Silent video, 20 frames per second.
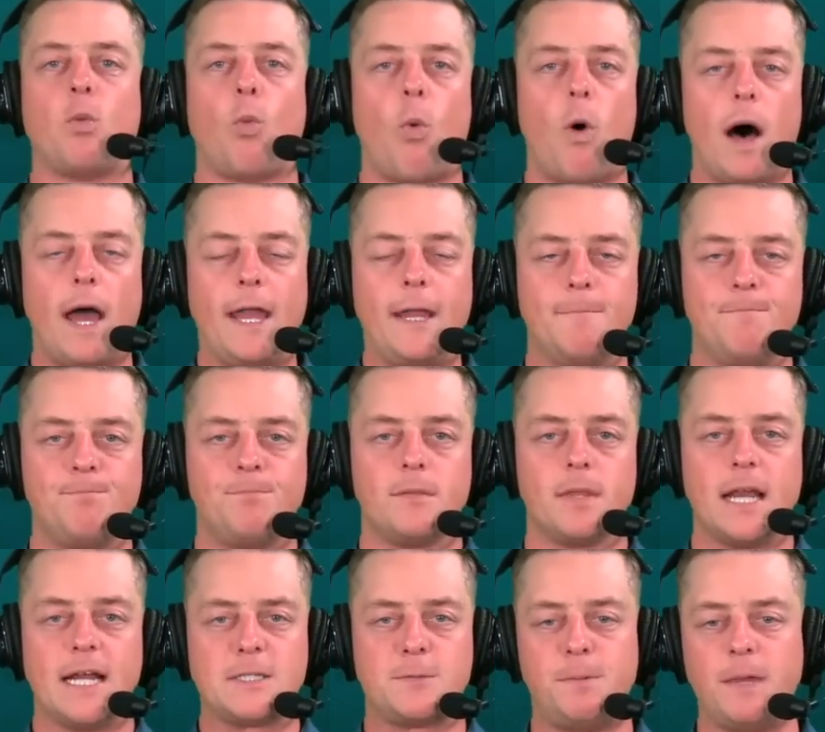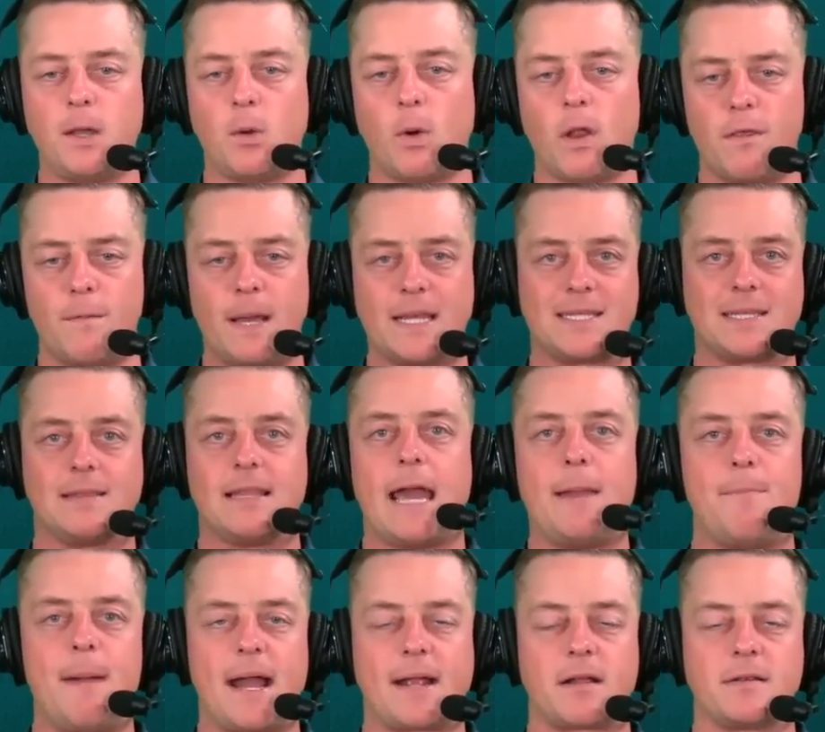White as being one of the best
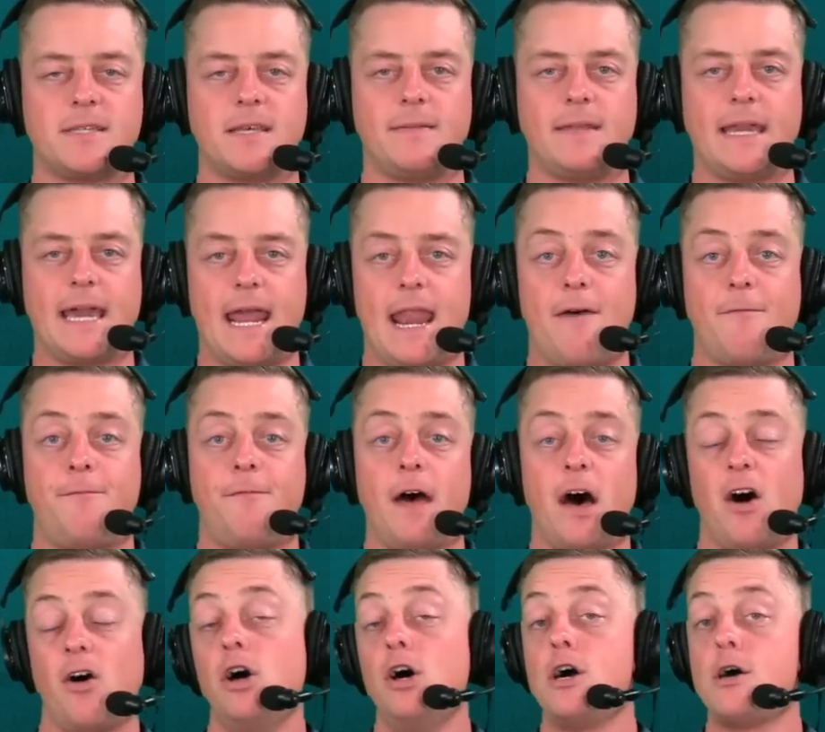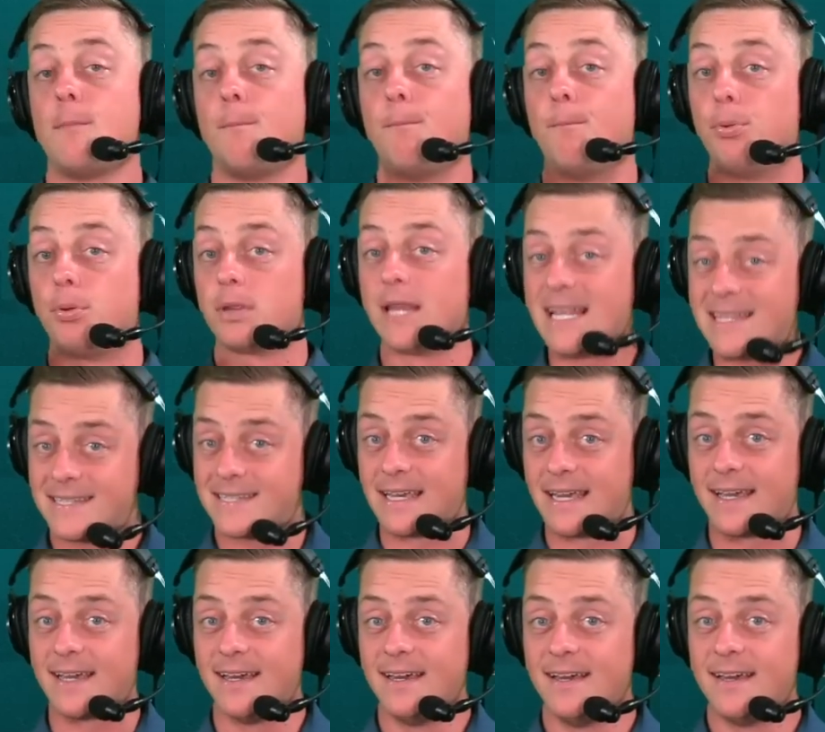linebackers in the NFL.
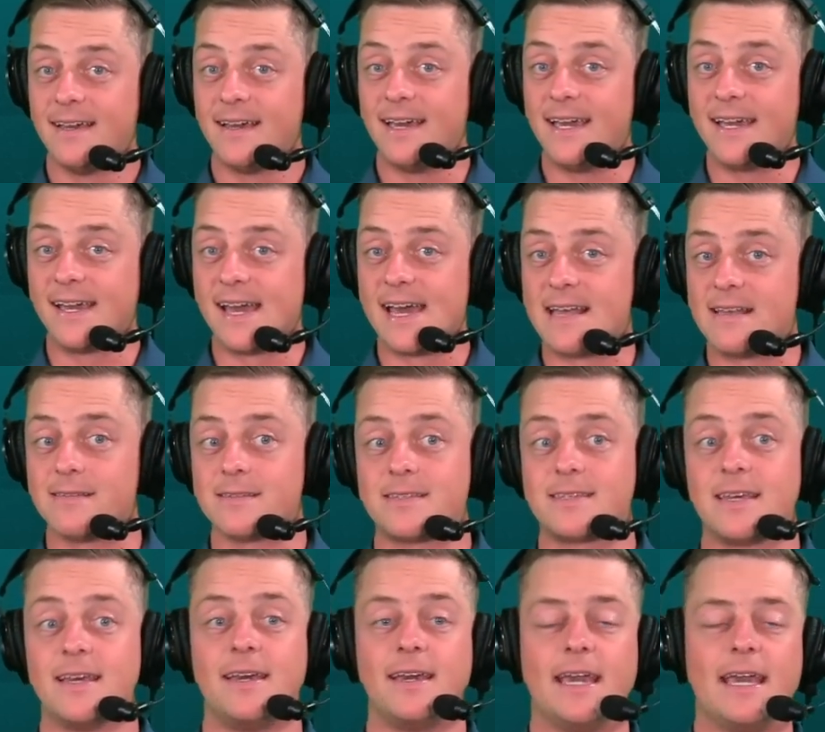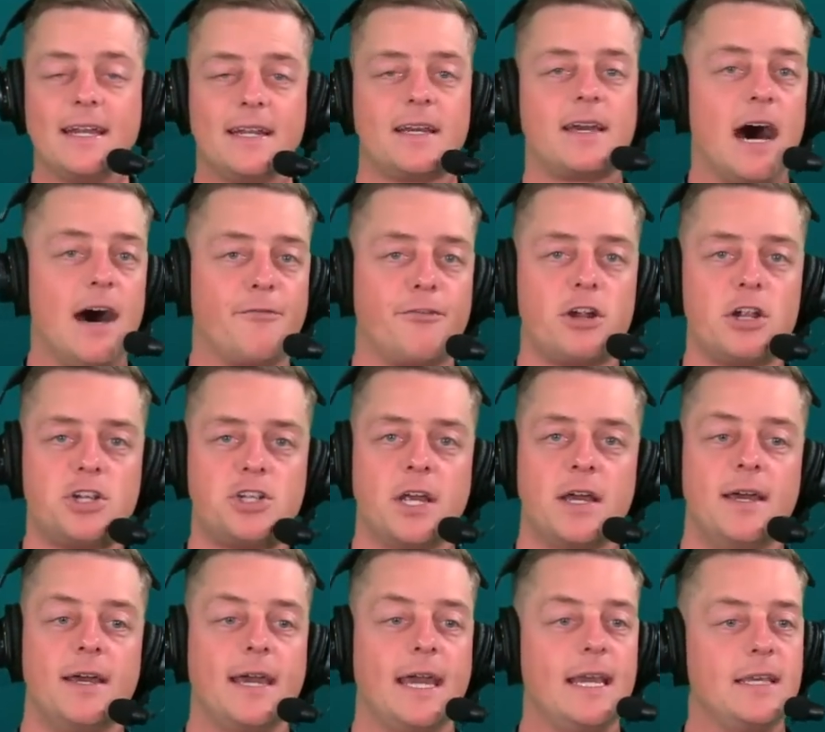Blitzing, he is. In coverage,
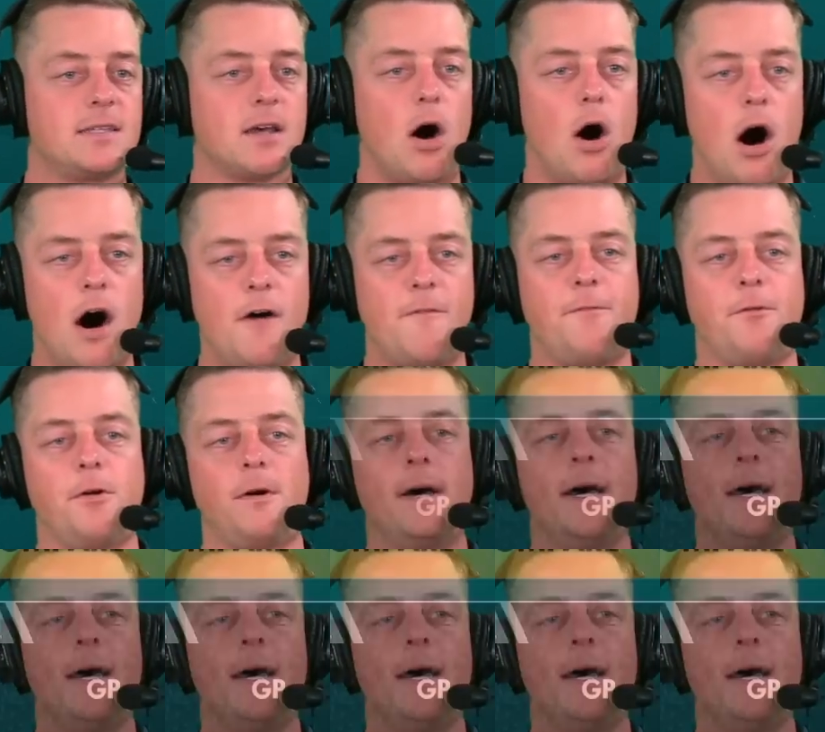he's awful.